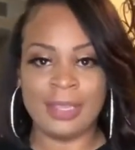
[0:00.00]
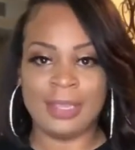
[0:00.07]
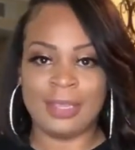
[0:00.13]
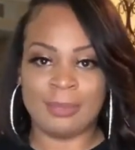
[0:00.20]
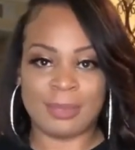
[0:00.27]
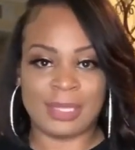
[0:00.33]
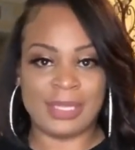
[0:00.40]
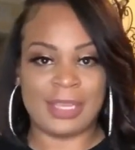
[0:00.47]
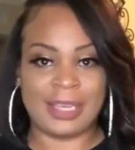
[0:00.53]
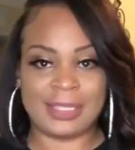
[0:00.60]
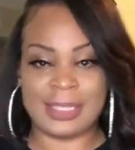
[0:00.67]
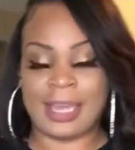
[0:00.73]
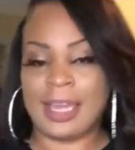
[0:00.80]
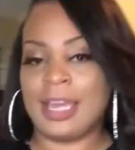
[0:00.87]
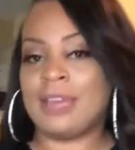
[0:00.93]
But yes,
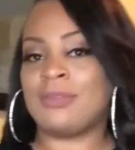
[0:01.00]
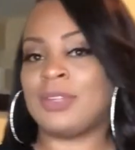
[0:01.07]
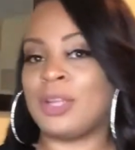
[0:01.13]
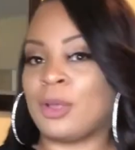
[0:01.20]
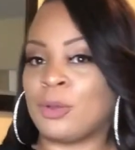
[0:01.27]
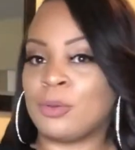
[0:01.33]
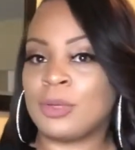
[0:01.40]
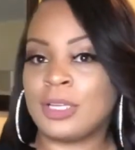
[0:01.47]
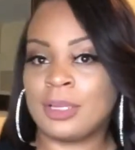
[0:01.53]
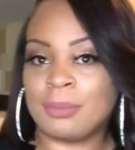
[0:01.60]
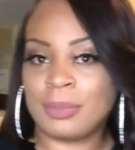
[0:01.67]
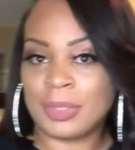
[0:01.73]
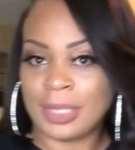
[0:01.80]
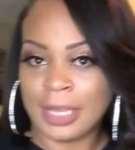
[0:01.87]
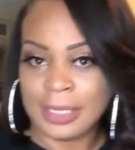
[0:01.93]
I have no
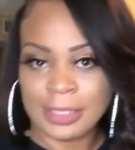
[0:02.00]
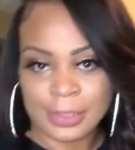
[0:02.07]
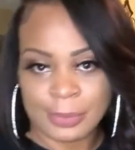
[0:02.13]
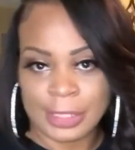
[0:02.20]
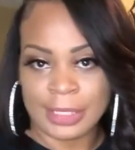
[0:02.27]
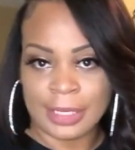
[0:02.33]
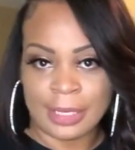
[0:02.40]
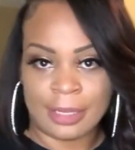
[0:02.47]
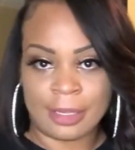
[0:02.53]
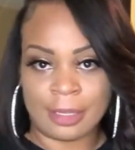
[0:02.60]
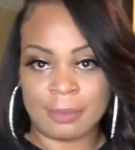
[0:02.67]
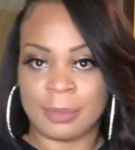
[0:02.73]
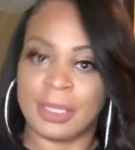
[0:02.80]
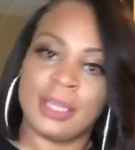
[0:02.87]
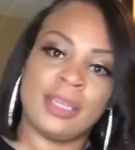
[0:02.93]
complaints with them.
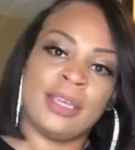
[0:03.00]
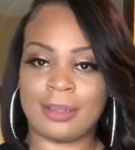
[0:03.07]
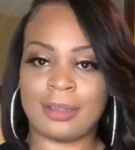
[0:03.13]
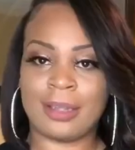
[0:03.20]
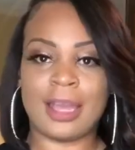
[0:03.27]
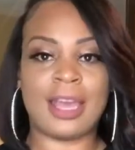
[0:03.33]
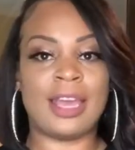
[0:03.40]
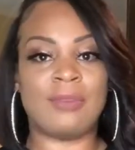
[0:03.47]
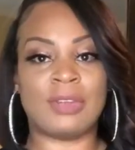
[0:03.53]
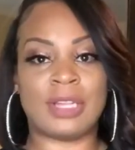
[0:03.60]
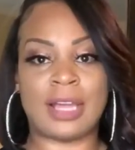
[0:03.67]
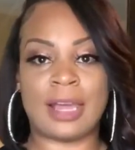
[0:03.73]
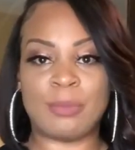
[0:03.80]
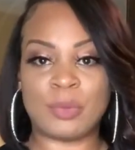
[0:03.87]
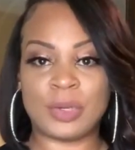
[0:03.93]
I have a
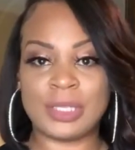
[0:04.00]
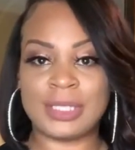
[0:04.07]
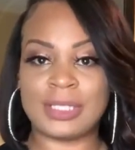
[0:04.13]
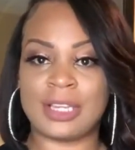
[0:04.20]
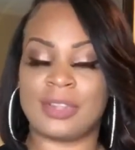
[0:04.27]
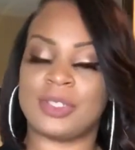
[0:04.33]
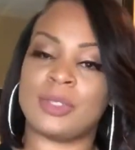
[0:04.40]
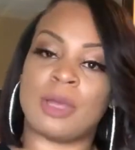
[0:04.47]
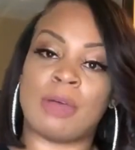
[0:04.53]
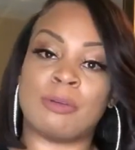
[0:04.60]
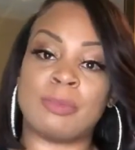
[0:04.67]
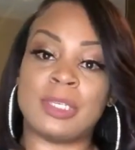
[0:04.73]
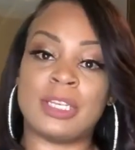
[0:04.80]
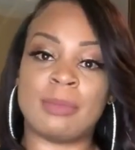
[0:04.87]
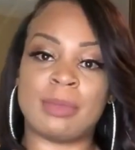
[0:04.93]
lot more stuff, so I will
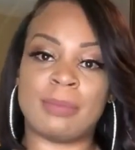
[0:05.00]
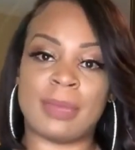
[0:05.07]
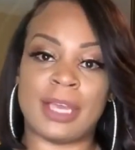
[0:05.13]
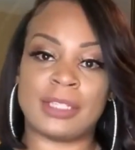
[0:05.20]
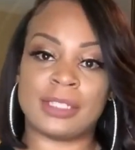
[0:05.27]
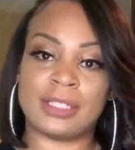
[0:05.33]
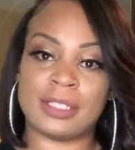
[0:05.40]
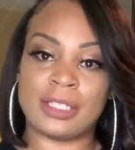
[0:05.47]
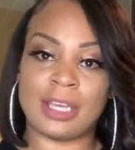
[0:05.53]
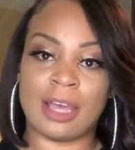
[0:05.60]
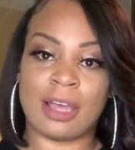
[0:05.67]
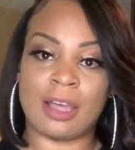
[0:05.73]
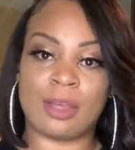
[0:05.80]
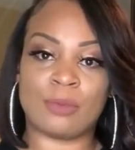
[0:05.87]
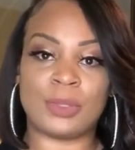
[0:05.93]
be coming back to
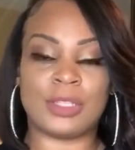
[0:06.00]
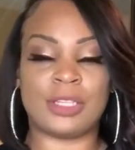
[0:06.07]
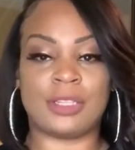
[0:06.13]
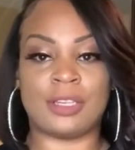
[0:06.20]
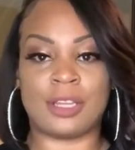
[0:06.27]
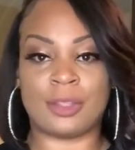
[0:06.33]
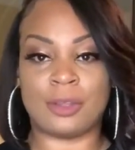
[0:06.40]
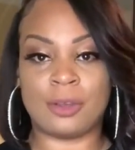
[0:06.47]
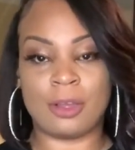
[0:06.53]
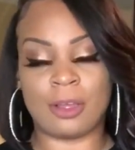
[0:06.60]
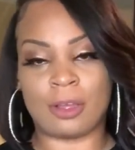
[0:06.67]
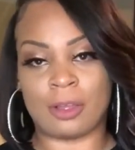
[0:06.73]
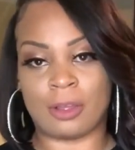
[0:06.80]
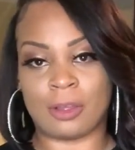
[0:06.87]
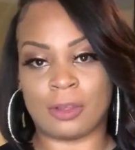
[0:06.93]
y'all with another
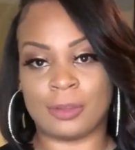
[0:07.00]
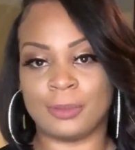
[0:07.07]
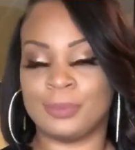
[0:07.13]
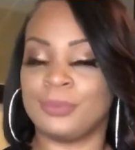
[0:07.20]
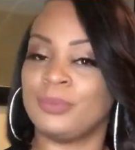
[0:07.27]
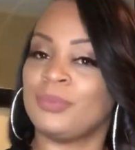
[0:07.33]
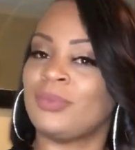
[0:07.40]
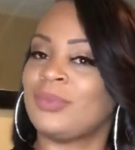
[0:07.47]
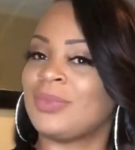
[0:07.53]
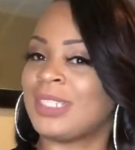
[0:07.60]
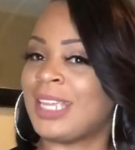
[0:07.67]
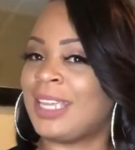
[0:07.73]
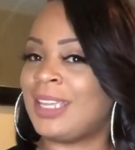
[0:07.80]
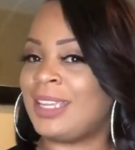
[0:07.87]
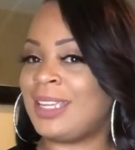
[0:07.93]
haul
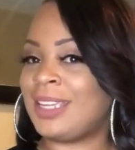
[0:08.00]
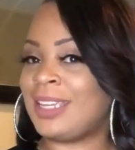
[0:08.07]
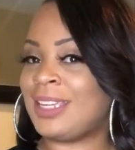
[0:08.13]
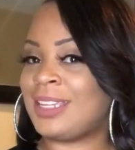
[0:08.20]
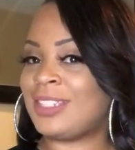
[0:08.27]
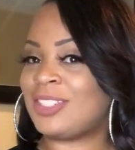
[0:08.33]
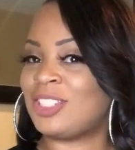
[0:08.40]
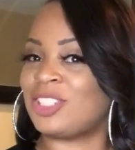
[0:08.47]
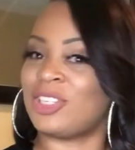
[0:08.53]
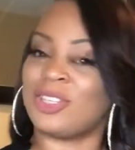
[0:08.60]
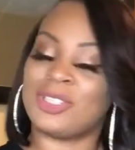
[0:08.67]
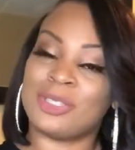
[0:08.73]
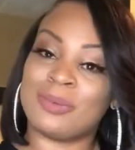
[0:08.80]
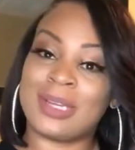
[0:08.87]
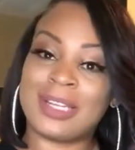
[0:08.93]
and show
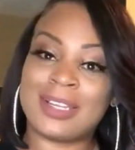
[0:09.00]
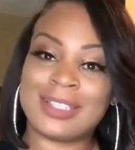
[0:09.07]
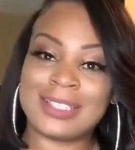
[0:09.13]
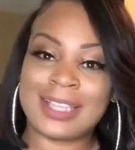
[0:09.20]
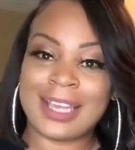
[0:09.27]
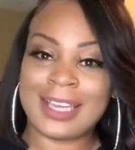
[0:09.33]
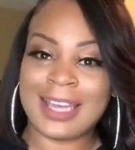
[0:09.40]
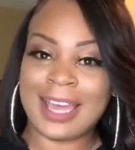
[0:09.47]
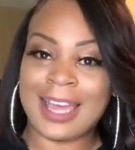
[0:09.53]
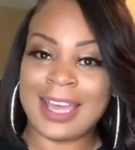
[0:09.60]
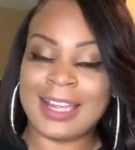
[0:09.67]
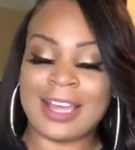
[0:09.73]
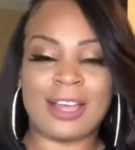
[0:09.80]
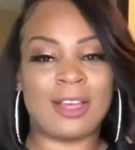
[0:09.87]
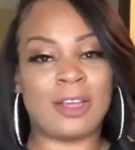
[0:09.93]
you what else I
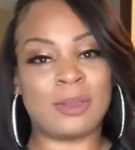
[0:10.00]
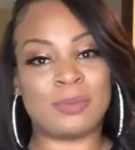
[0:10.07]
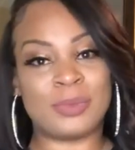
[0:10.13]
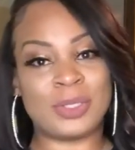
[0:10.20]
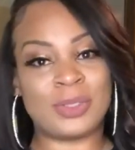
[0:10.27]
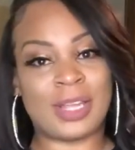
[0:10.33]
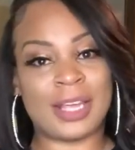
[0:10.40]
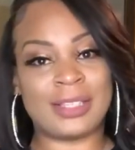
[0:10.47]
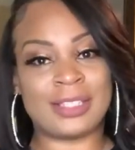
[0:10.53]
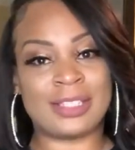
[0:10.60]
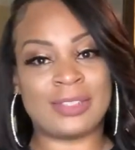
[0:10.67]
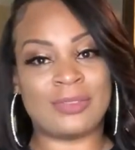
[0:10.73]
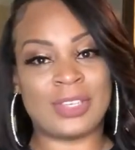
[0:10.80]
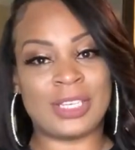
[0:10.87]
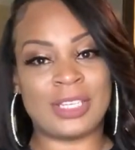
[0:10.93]
got. I hope you like
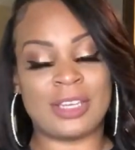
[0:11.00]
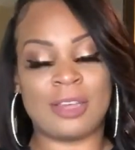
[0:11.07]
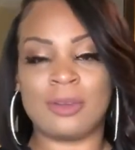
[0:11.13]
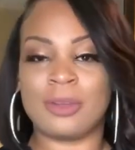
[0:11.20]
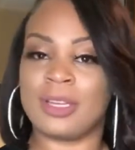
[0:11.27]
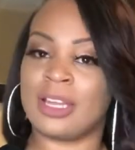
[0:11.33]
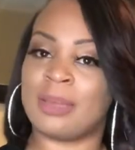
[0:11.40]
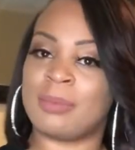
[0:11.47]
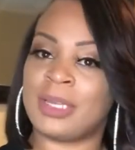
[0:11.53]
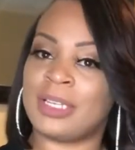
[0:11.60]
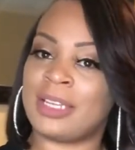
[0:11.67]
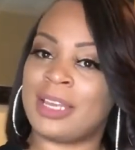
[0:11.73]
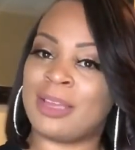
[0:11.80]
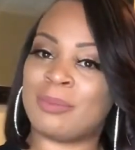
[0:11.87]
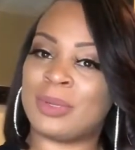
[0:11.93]
this video. Comment
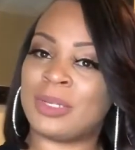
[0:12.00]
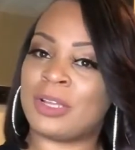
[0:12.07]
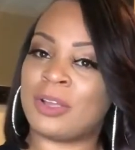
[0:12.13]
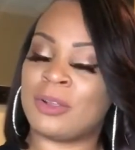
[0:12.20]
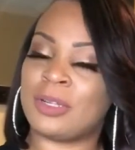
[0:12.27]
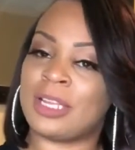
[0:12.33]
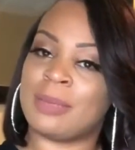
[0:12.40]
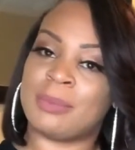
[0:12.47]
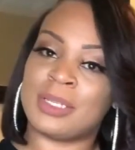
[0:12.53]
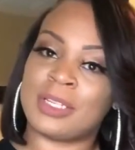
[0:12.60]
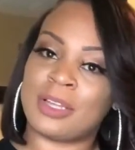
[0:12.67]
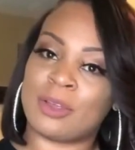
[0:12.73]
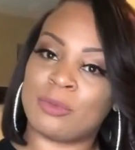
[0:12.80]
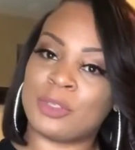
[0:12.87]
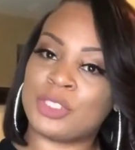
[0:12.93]
down below. Let me
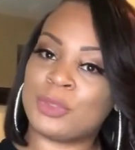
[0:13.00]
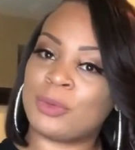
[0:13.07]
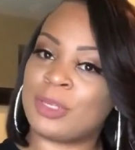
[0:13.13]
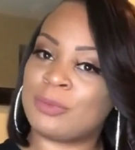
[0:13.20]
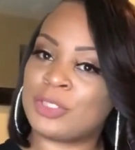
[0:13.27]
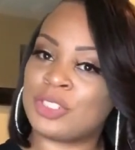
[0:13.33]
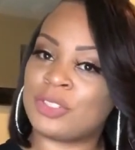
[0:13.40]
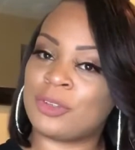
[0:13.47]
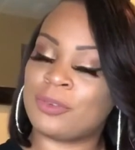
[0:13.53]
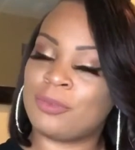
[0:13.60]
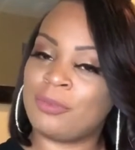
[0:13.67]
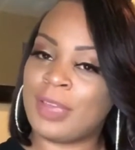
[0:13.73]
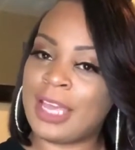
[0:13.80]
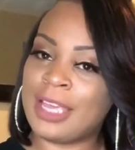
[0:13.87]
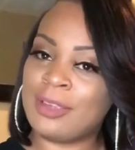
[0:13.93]
know which one was your
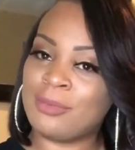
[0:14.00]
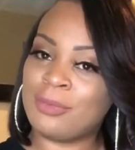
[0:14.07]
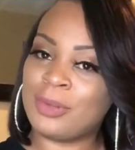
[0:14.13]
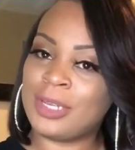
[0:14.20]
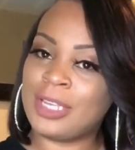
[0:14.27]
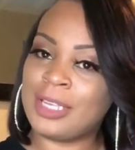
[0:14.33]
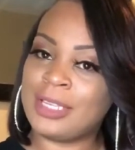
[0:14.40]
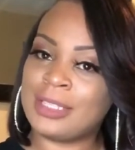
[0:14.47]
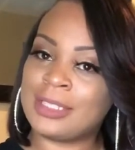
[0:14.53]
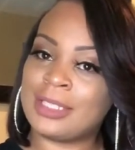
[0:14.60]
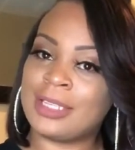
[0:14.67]
favorite.